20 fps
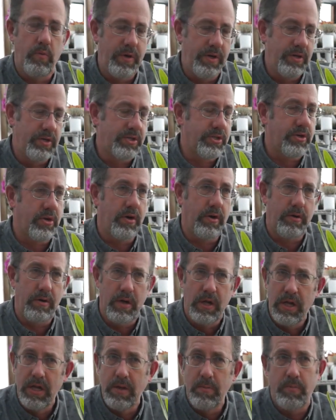When you start
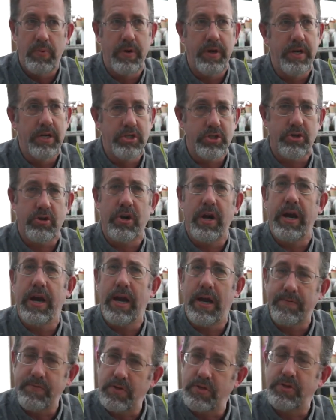putting tray
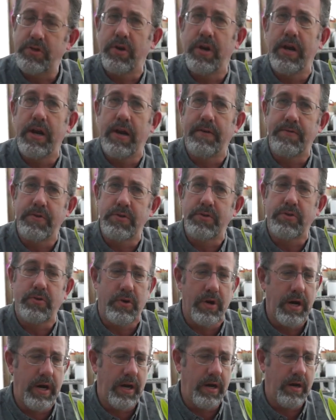after tray after
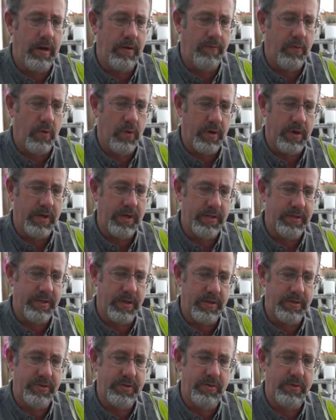tray of orchids
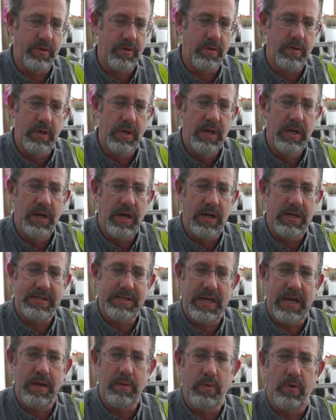onto a
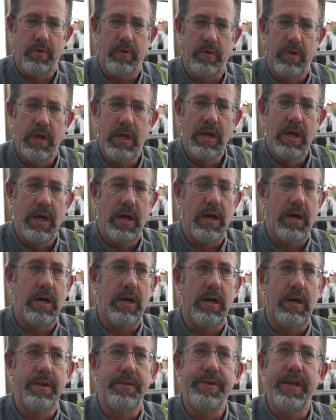table,
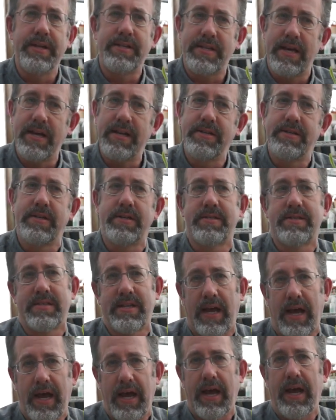they tend to
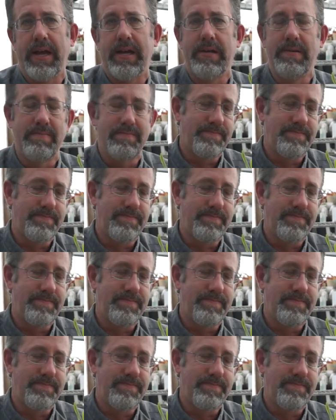sag